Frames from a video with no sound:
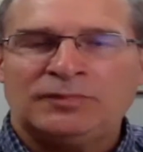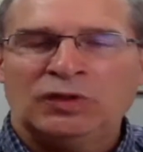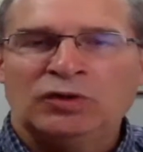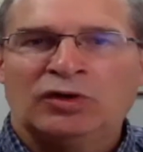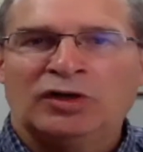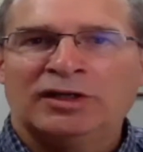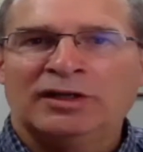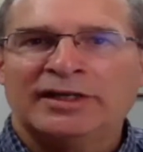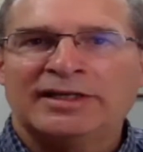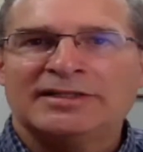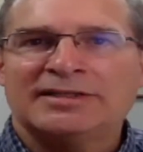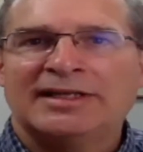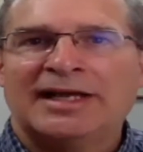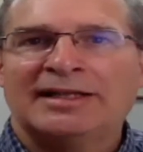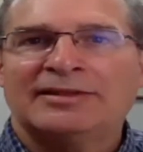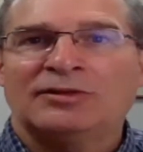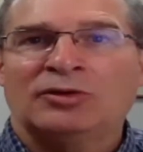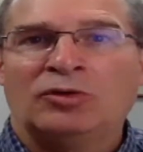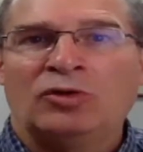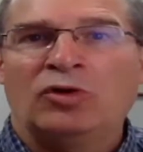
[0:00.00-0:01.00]
or at least
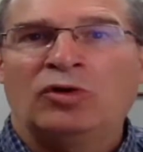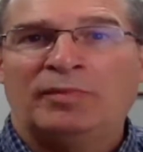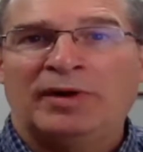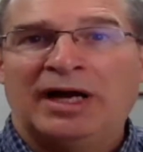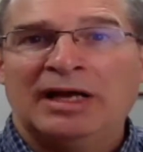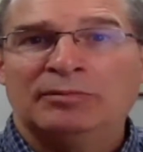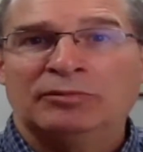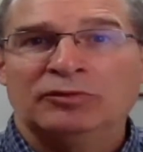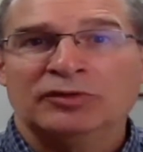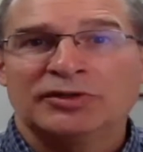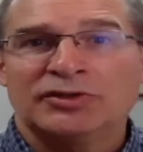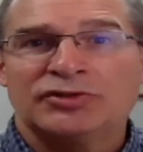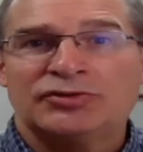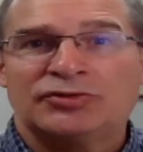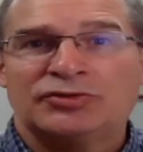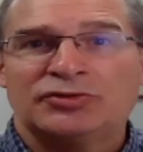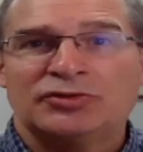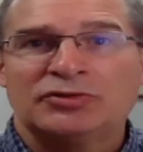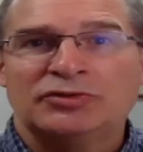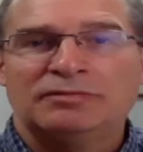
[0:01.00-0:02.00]
not the whole Bible is
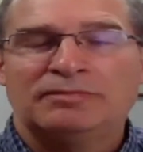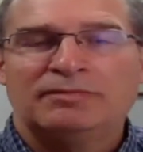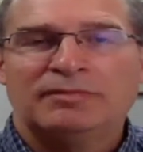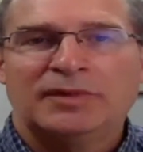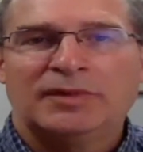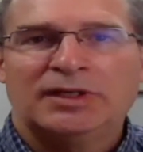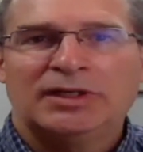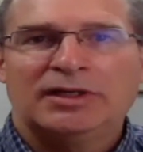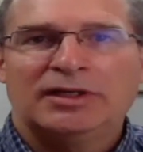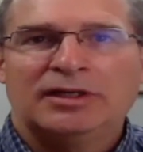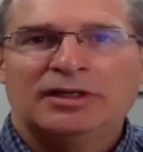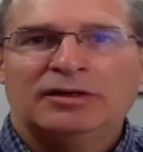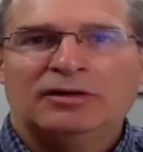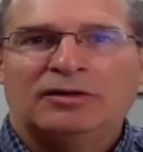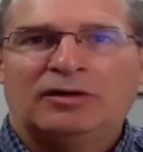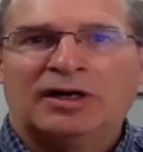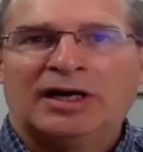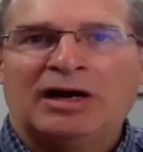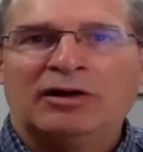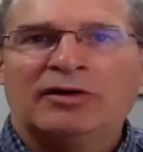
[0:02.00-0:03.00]
true?
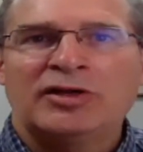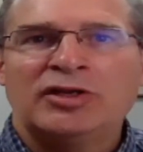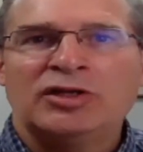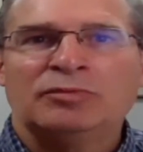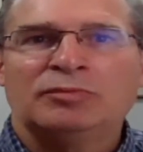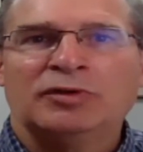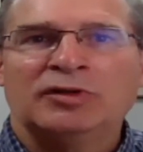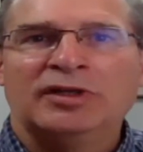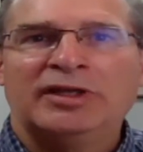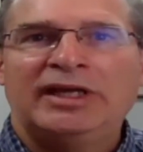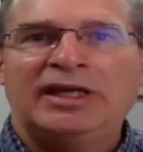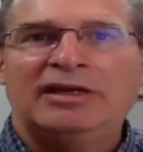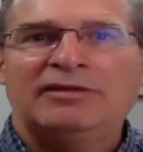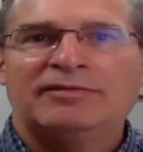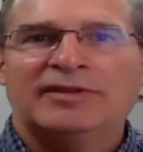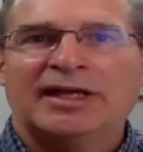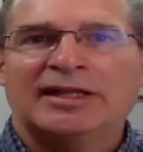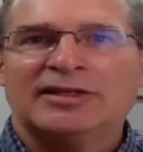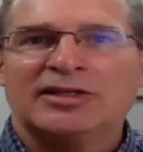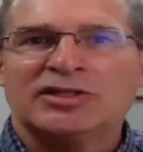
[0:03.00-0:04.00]
Or how can you believe
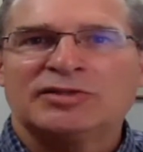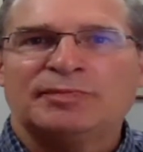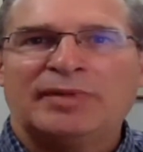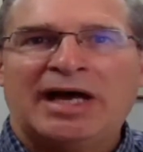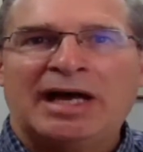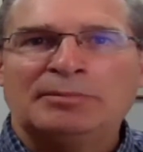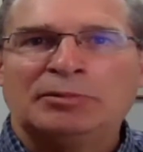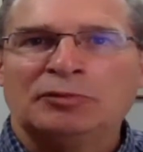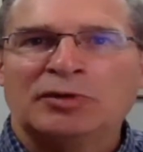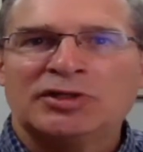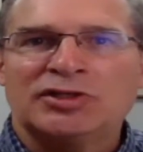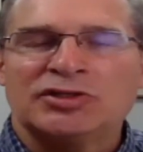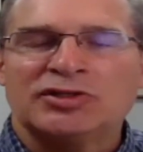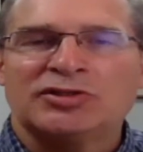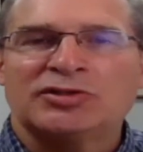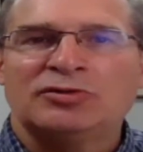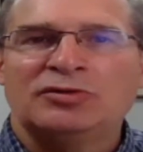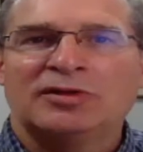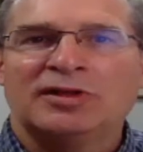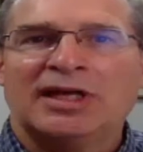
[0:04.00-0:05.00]
that this Bible, which is
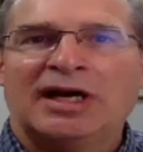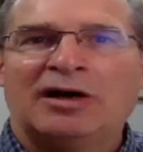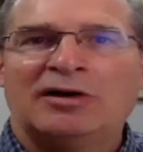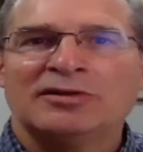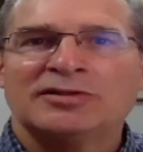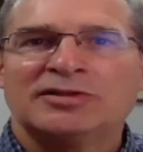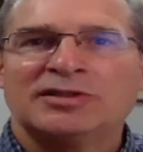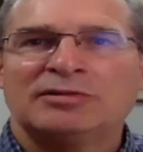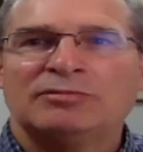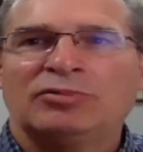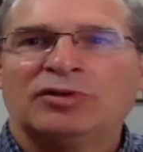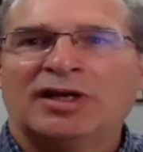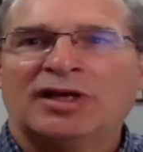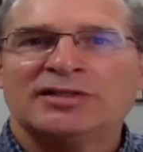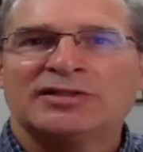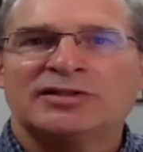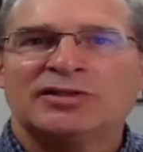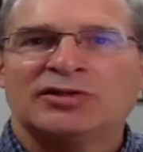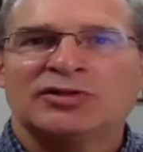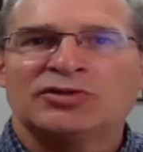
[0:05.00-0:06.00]
2,000
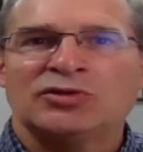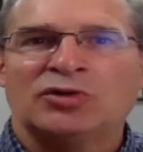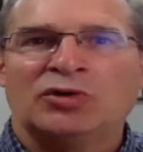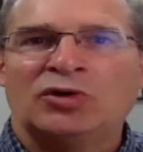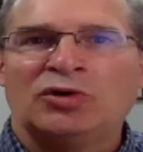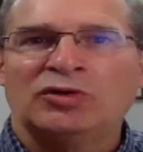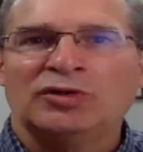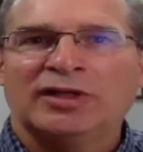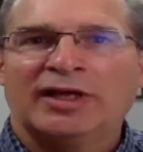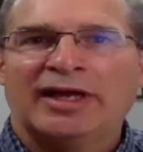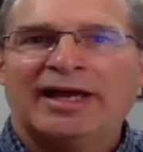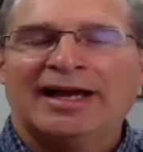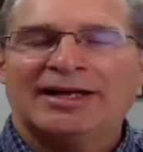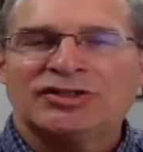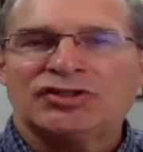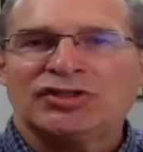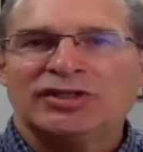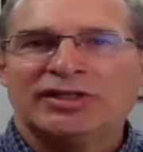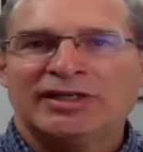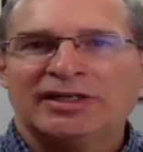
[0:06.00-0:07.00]
plus years old,
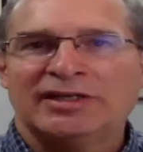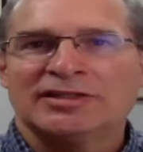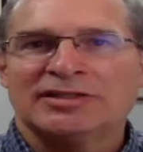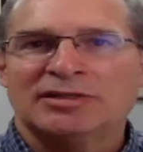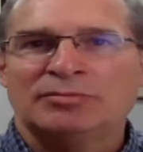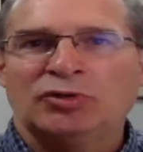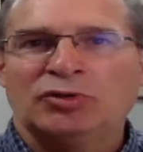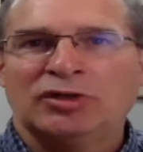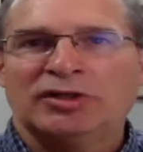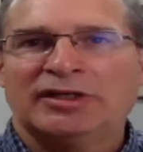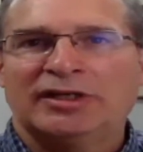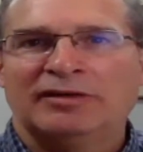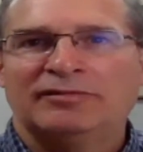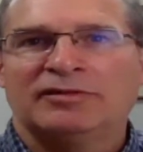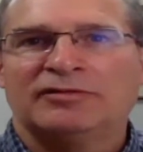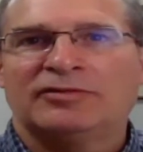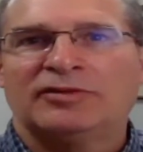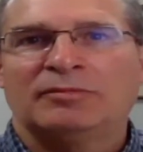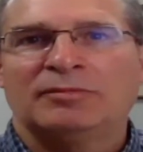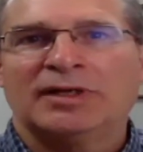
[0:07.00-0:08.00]
actually is a book
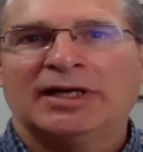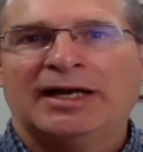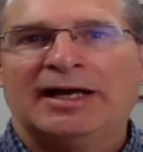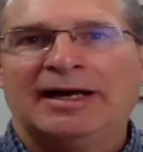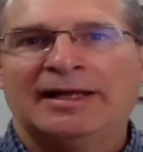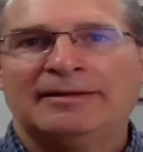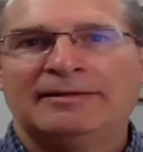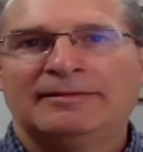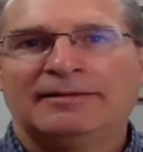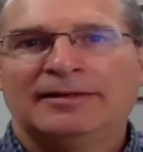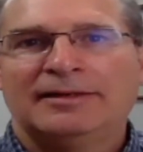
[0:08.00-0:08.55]
given from God?